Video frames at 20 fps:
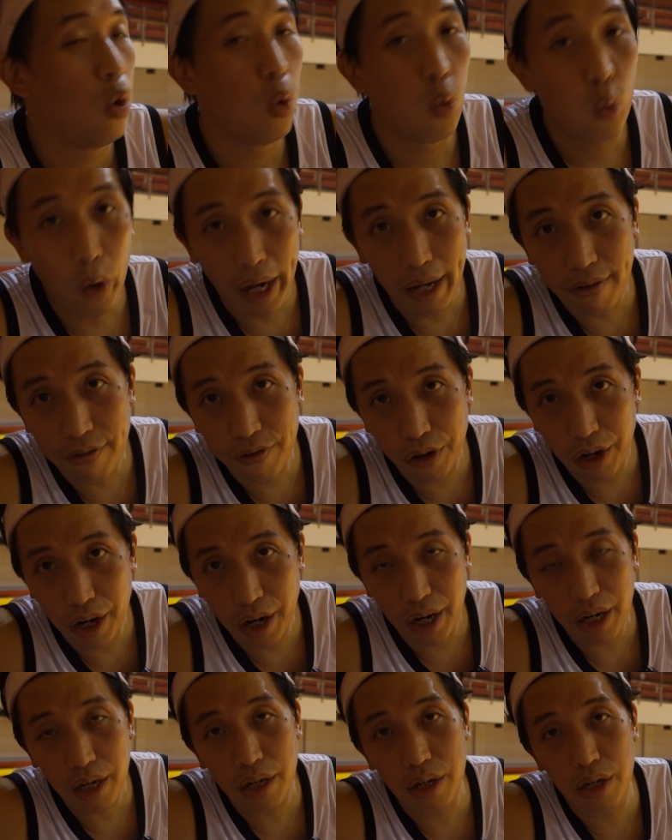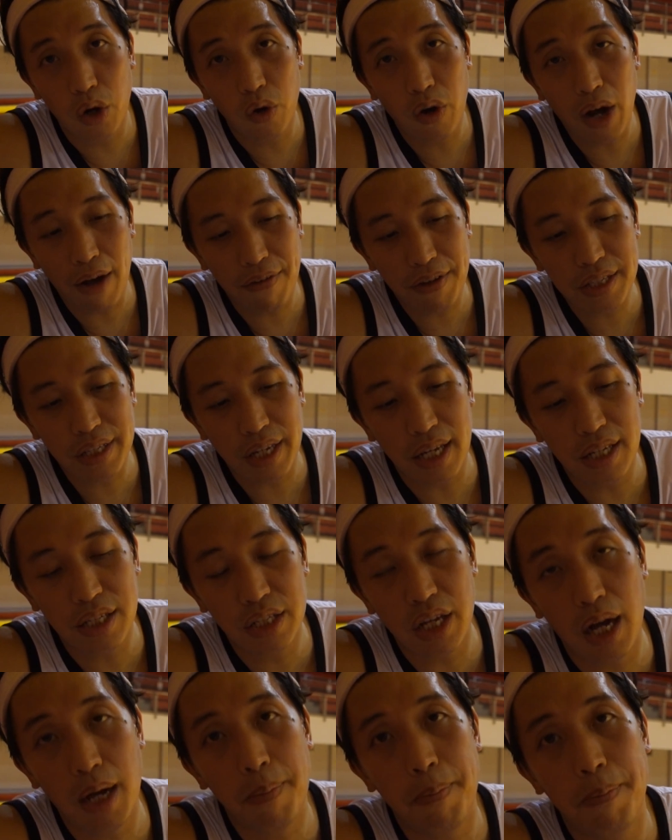Wide footer, go half a size
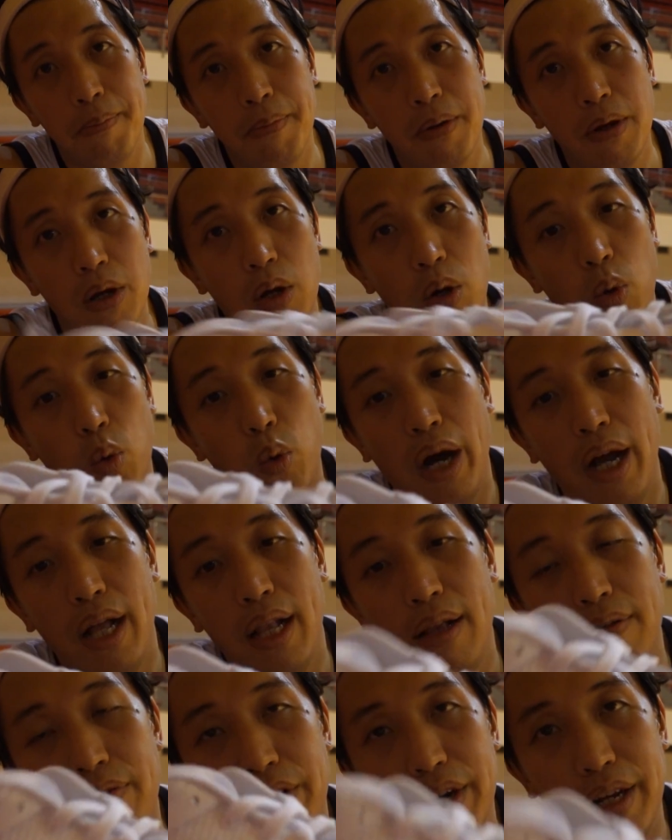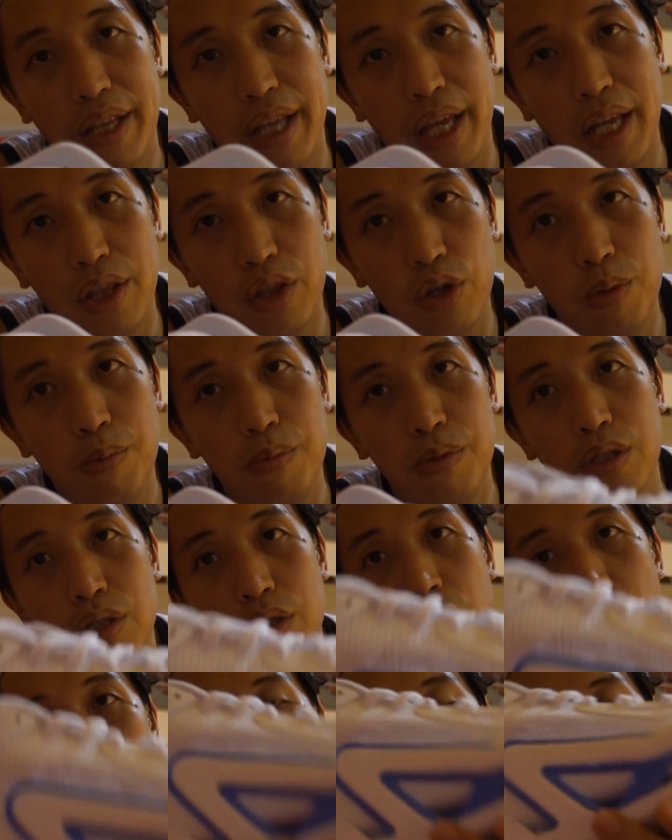up, while for the TATUMs,
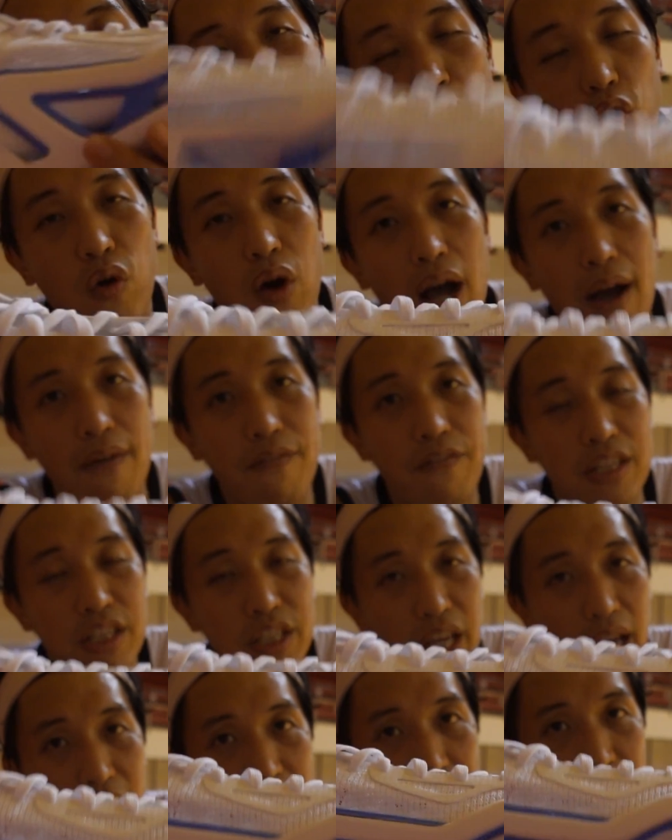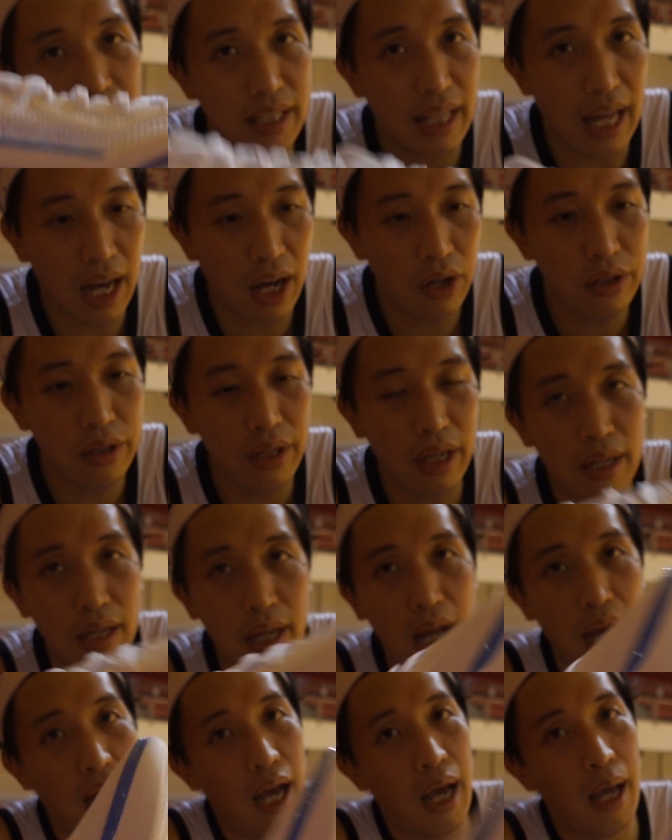go half a size down.
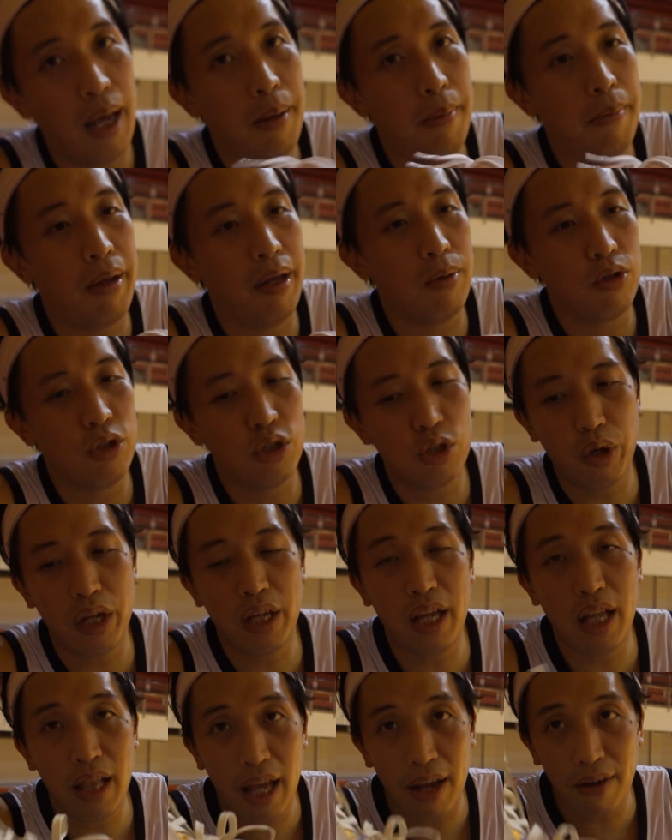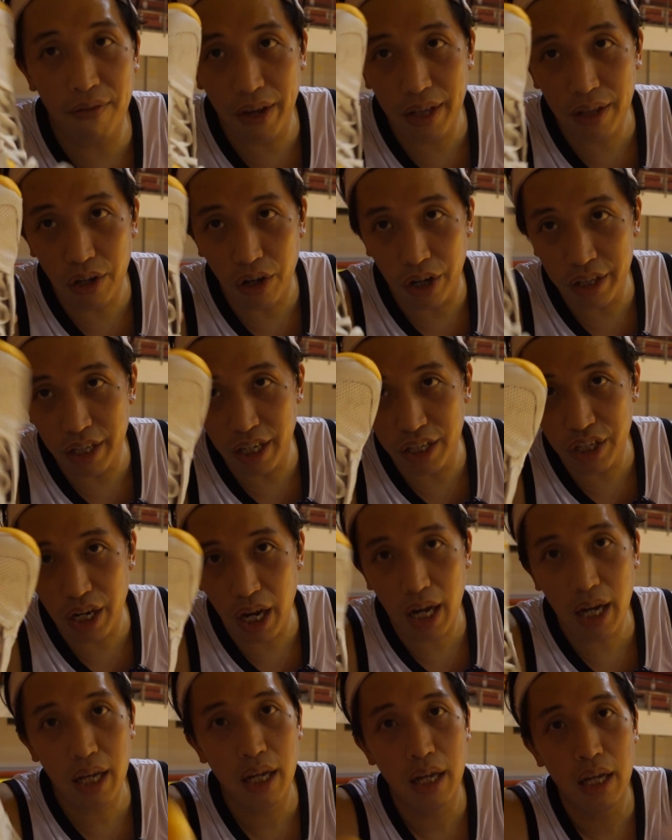I'm usually 11 on the jaw.